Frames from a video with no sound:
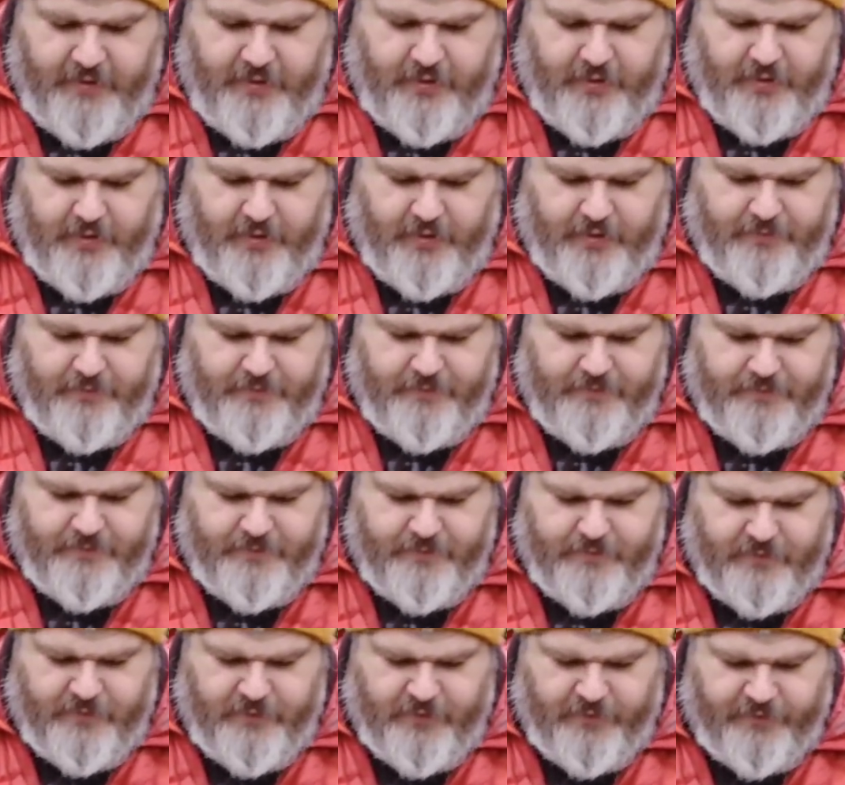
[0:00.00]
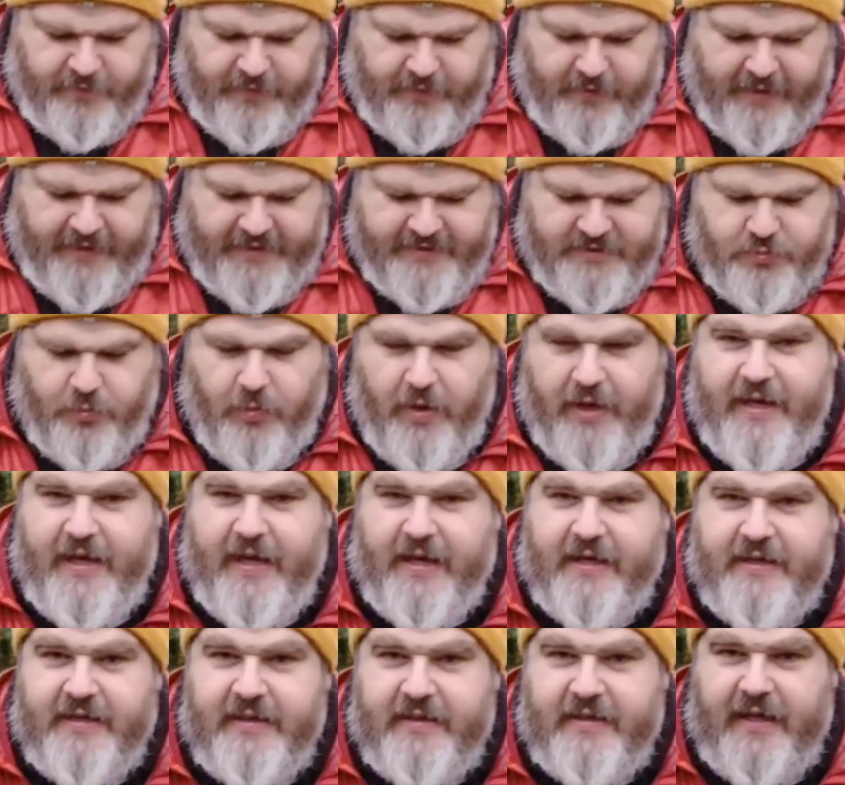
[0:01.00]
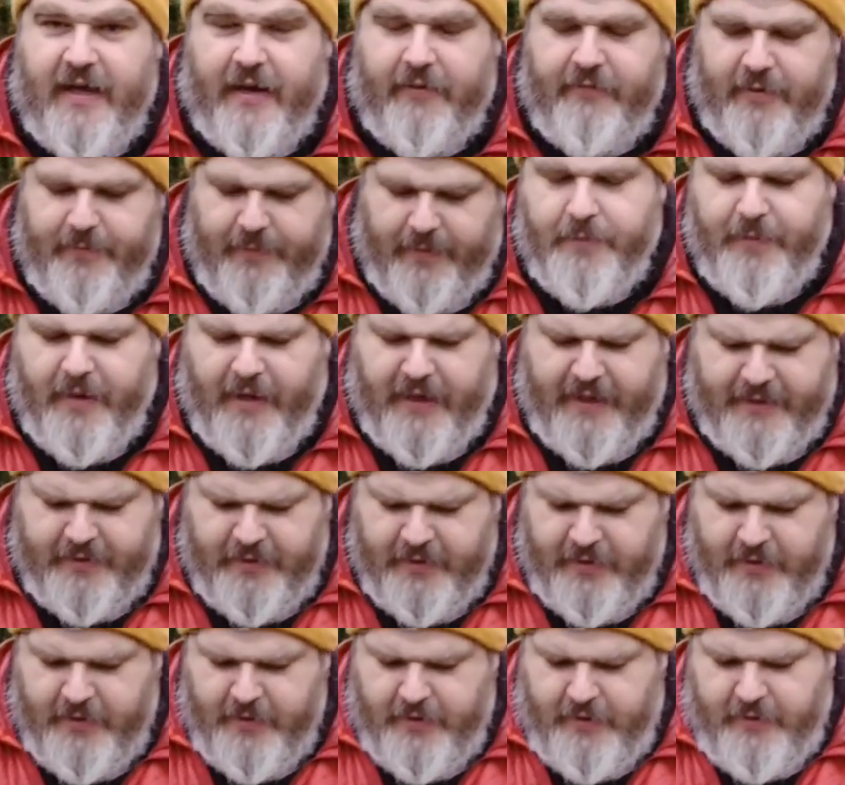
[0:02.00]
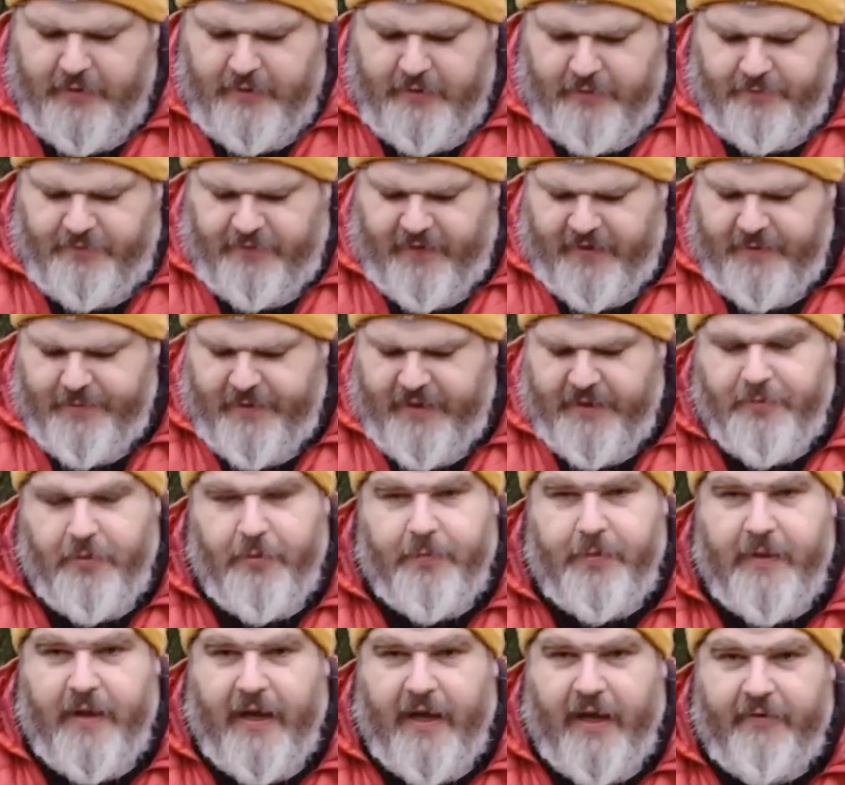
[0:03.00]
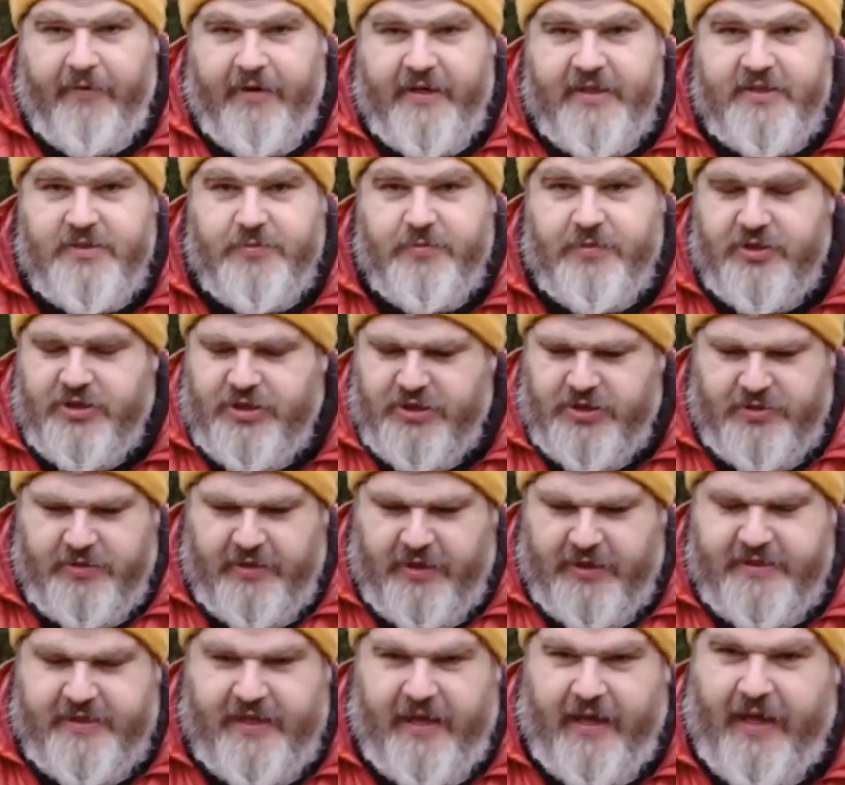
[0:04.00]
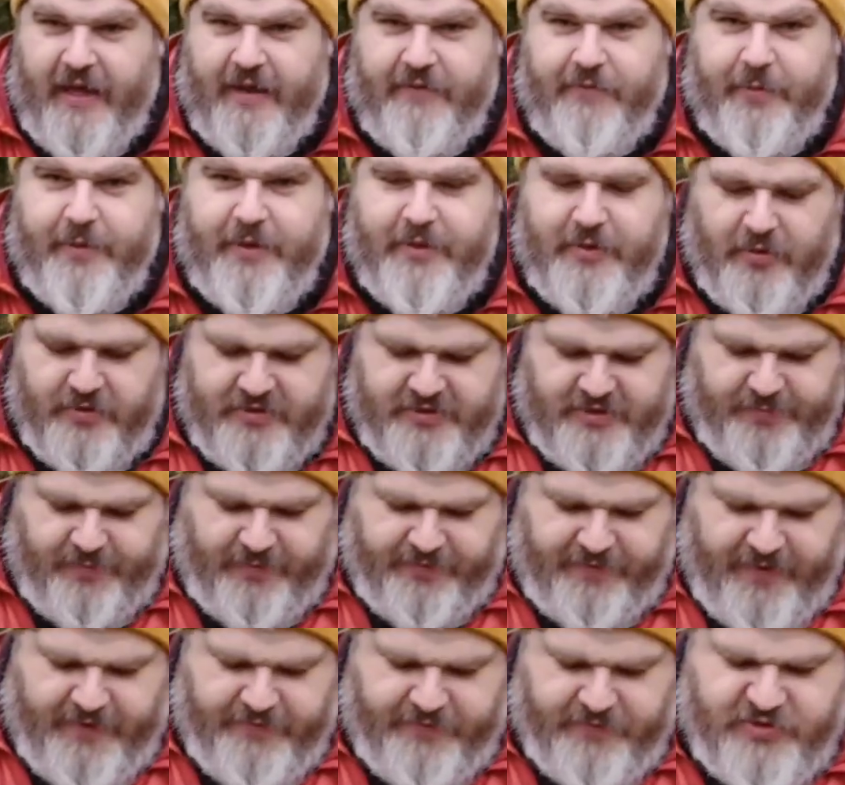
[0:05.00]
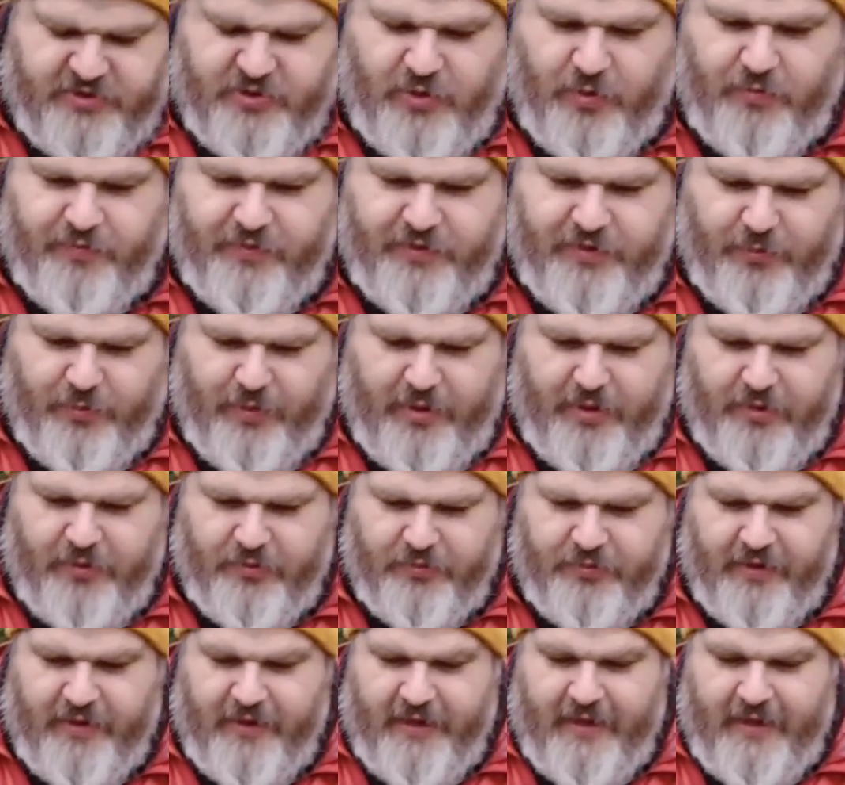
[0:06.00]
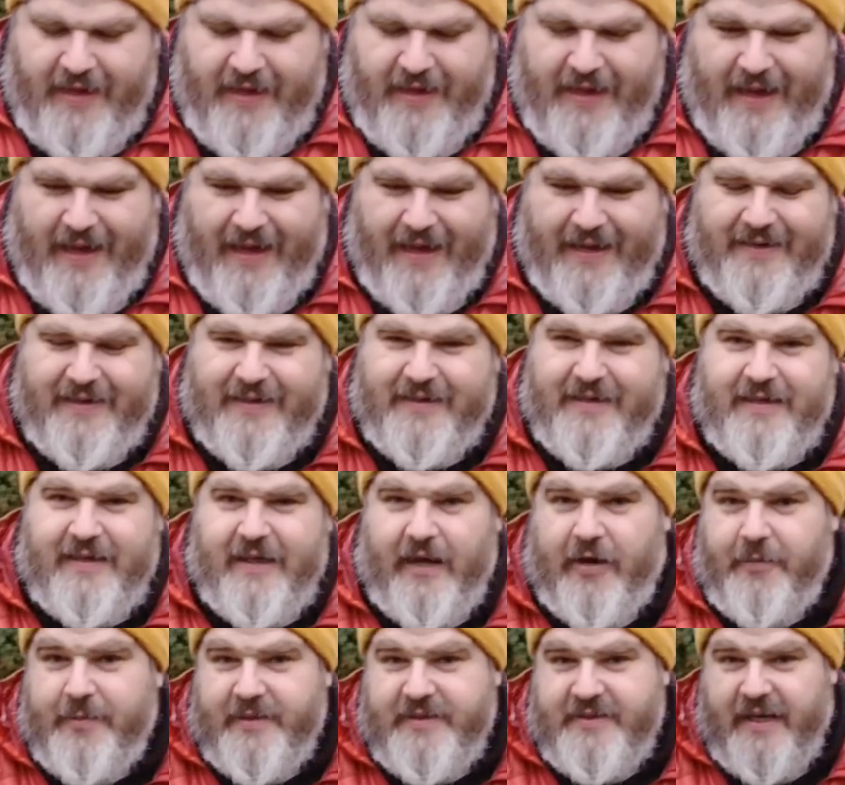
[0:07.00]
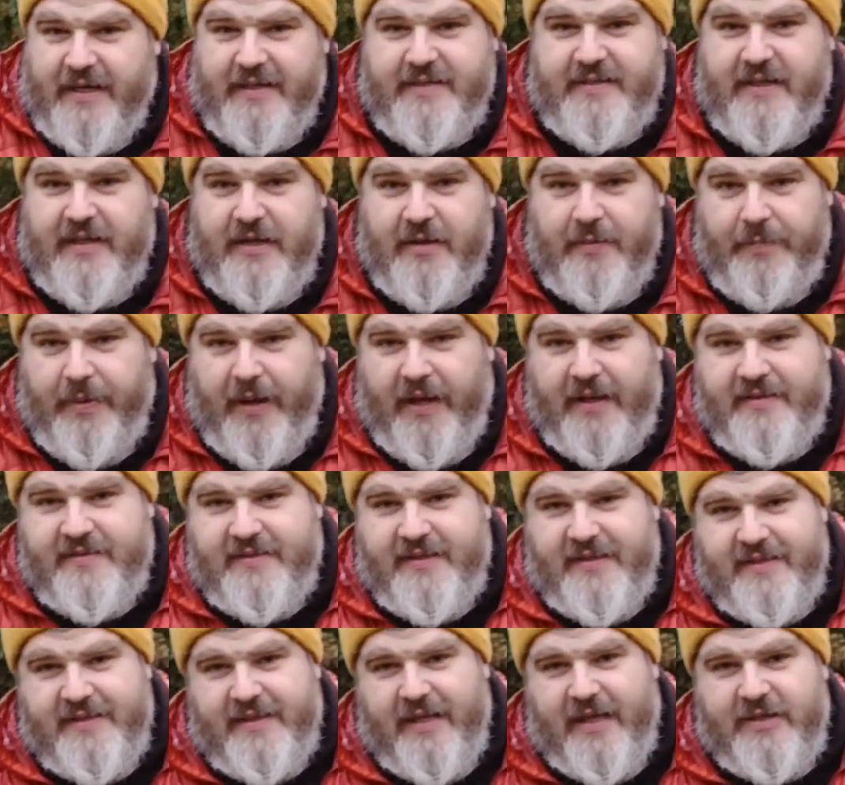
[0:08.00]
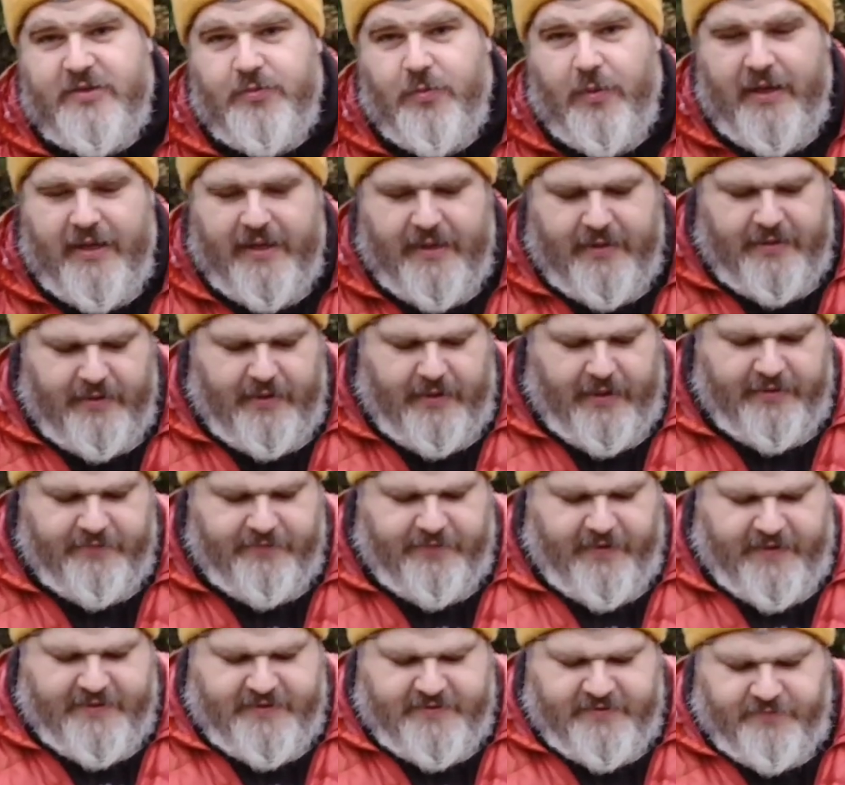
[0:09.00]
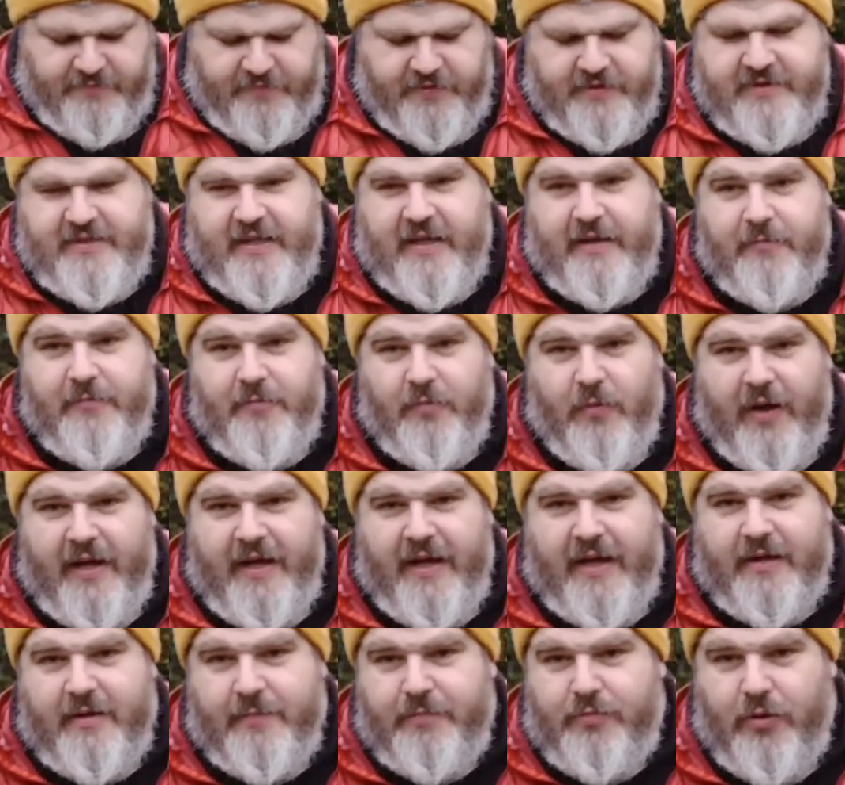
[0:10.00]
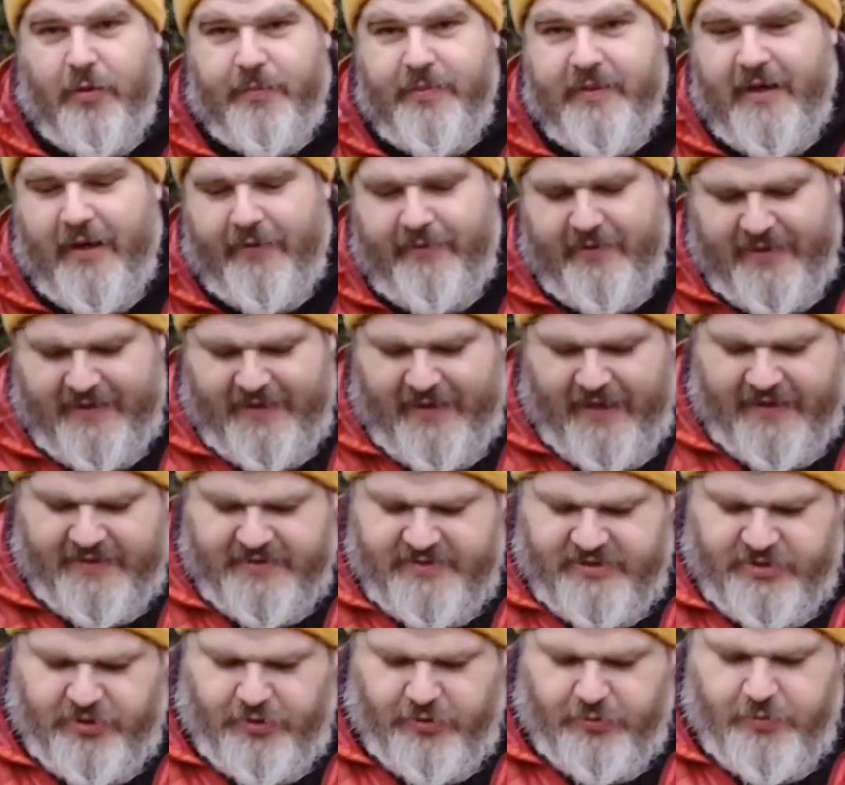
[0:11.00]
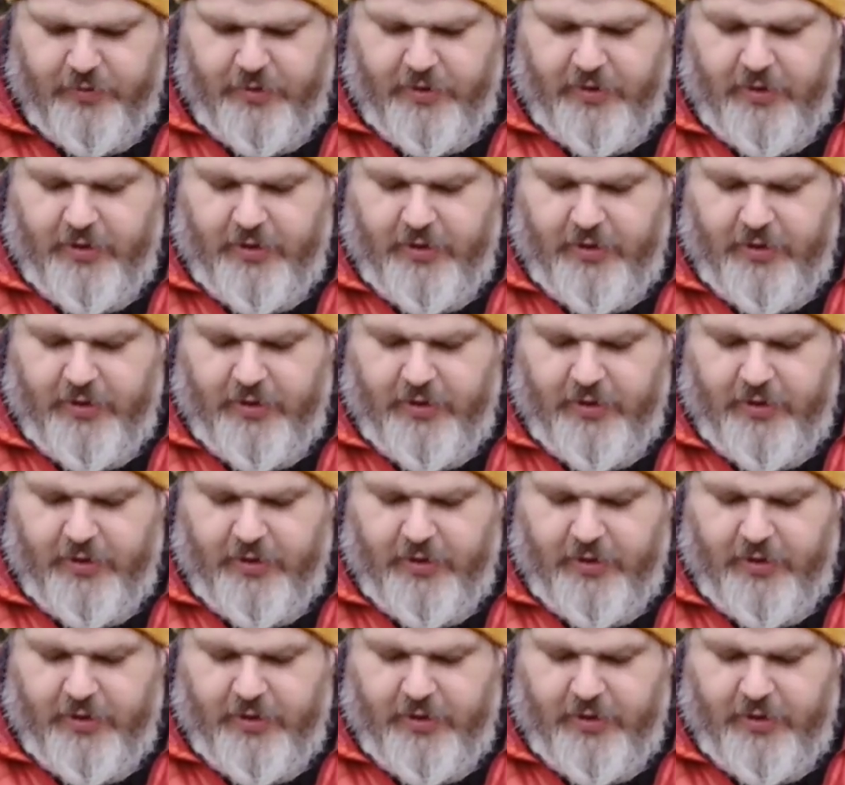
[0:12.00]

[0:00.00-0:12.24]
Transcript: For less weight, I can carry my Fire Maple Polaris, which, as everybody knows, is my favourite stove in the world, and I can carry my titanium pans and it's less weight. In fact, for the same weight, I can probably carry the gas too.